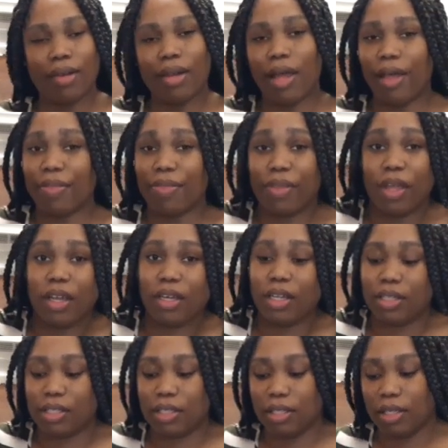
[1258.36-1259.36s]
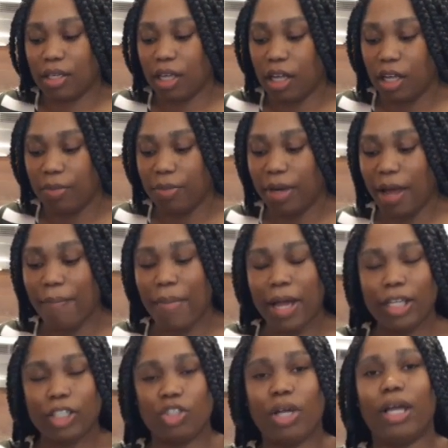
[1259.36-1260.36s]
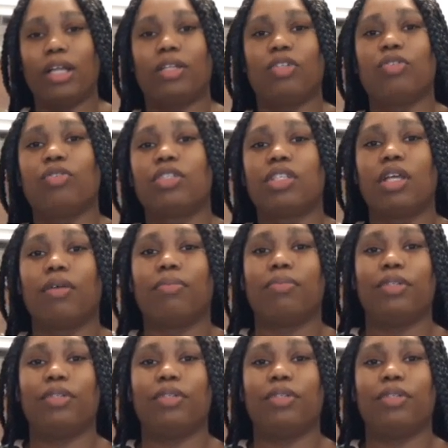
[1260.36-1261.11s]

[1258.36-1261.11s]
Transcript: I think that's common. I might try to do something